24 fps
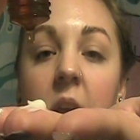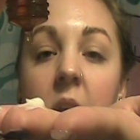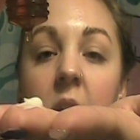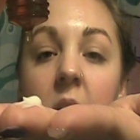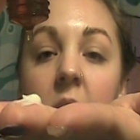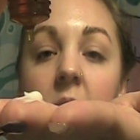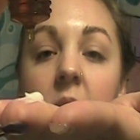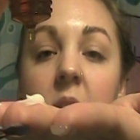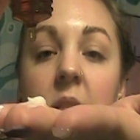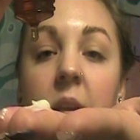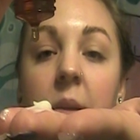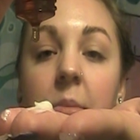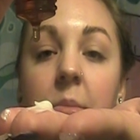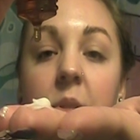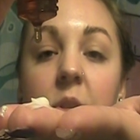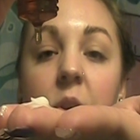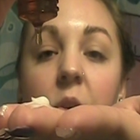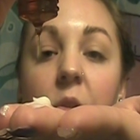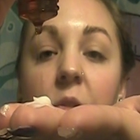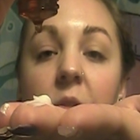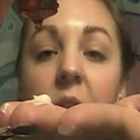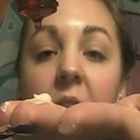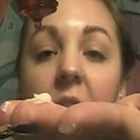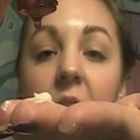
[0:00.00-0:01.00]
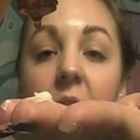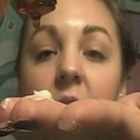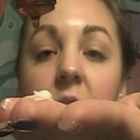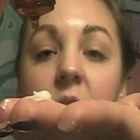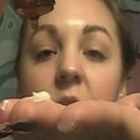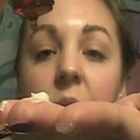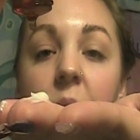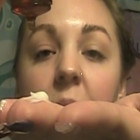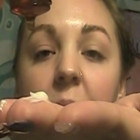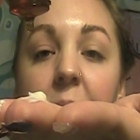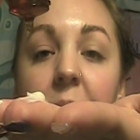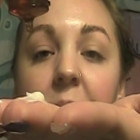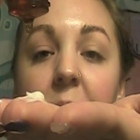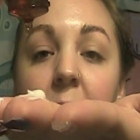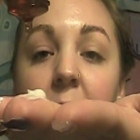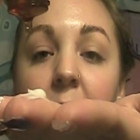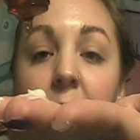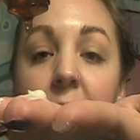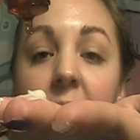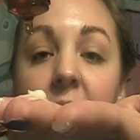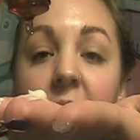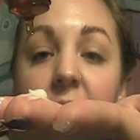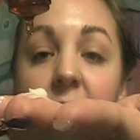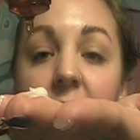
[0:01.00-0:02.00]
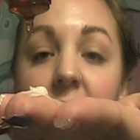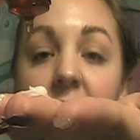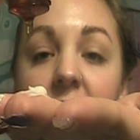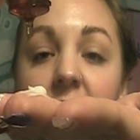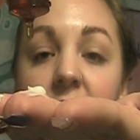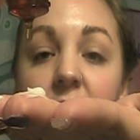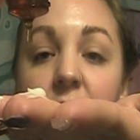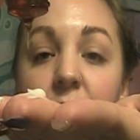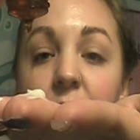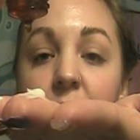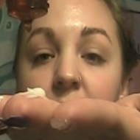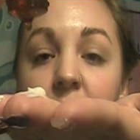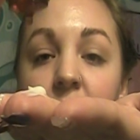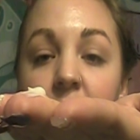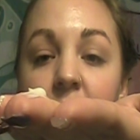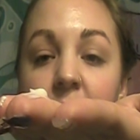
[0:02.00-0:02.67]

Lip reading: because I'm so fair. So I've been only doing 2.